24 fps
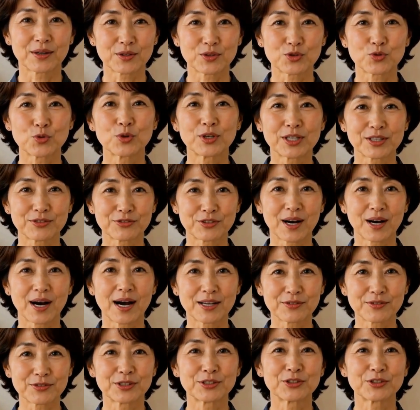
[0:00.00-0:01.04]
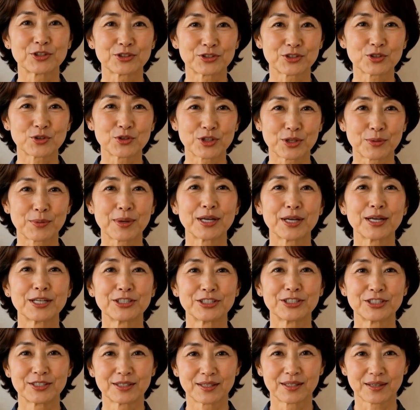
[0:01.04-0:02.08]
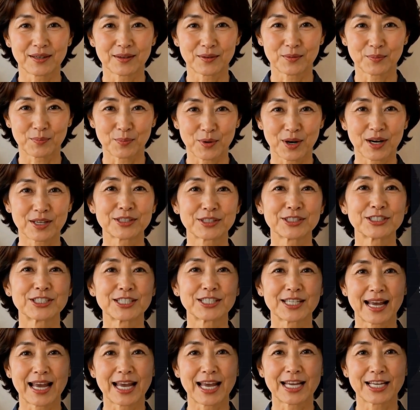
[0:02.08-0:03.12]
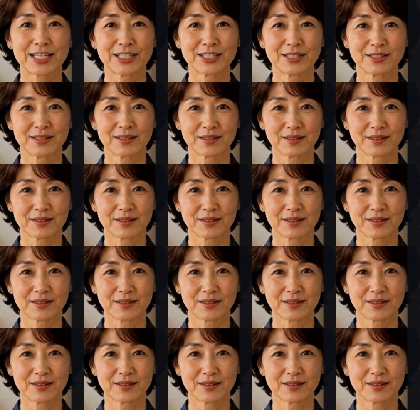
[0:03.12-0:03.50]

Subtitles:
25 to 30 minutes. Buns, 8.